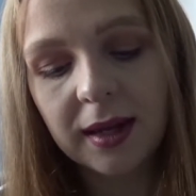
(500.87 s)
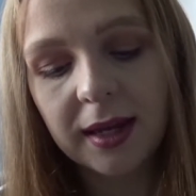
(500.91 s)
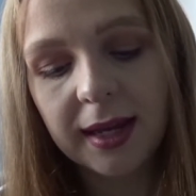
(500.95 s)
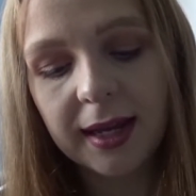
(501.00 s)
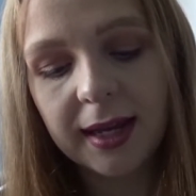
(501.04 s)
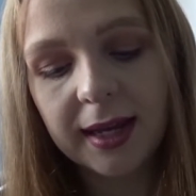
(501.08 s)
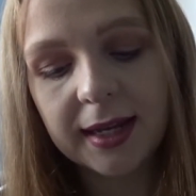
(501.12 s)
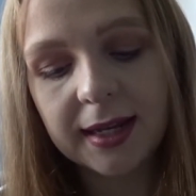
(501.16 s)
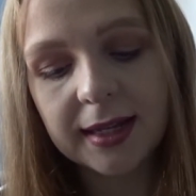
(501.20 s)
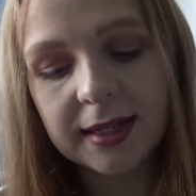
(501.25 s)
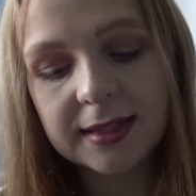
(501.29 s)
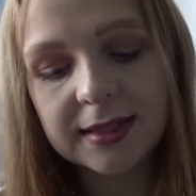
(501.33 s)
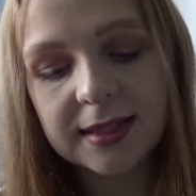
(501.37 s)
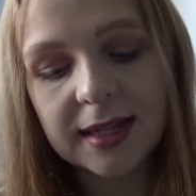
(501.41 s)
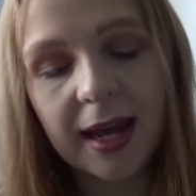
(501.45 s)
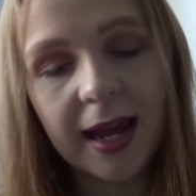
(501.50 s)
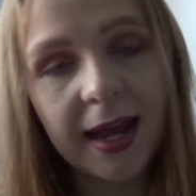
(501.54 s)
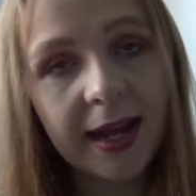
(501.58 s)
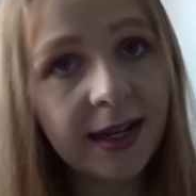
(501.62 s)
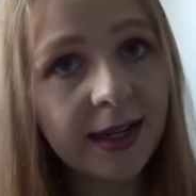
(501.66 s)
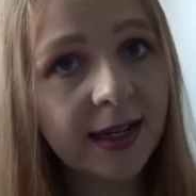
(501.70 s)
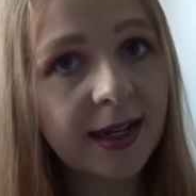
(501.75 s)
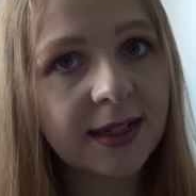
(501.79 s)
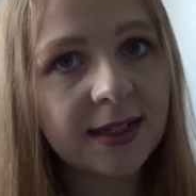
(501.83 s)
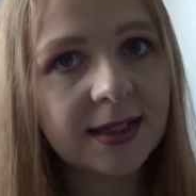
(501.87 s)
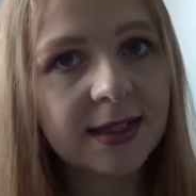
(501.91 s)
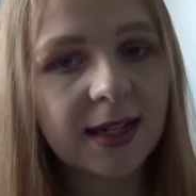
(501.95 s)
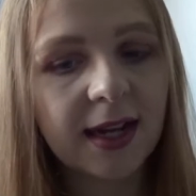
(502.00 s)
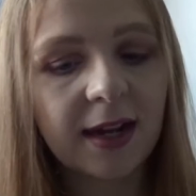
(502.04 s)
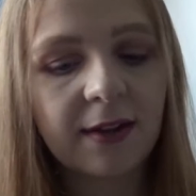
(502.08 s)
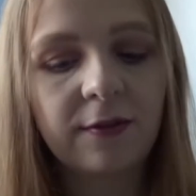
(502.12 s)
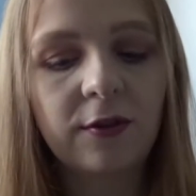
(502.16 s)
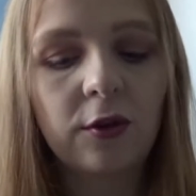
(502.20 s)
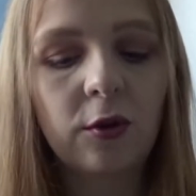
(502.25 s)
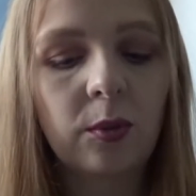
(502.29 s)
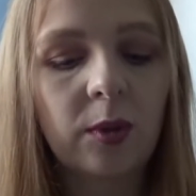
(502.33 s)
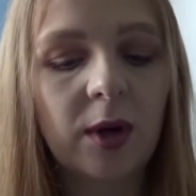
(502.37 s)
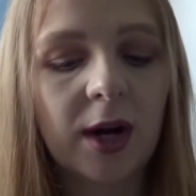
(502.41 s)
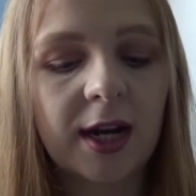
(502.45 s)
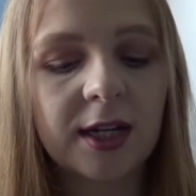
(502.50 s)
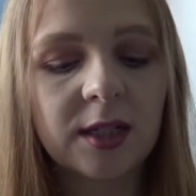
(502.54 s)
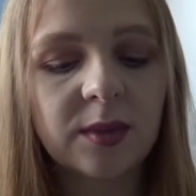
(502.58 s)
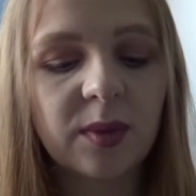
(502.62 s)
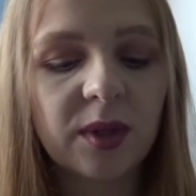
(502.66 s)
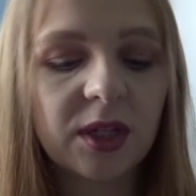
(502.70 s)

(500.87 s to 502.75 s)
is £8.99 full price,